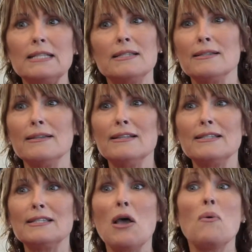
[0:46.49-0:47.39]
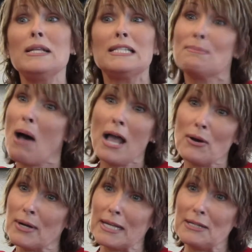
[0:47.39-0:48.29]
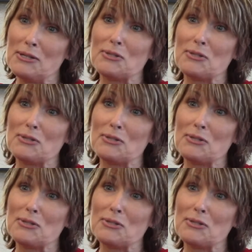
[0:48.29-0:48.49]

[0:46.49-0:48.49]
It's so inspiring.